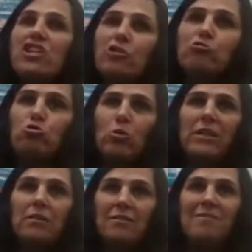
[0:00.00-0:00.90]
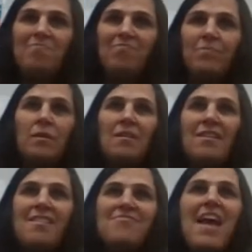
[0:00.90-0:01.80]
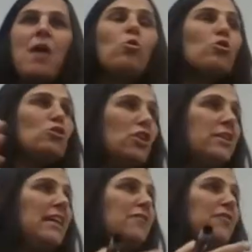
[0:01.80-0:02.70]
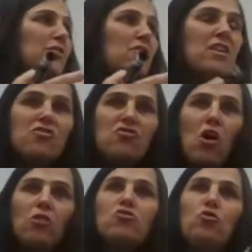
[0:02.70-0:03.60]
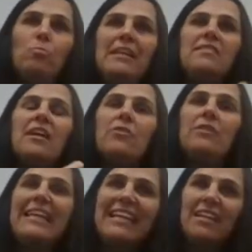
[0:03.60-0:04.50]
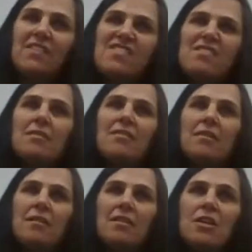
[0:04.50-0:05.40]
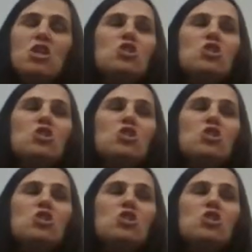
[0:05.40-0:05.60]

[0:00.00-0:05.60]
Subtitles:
were children that were looking for an adult to meet their needs.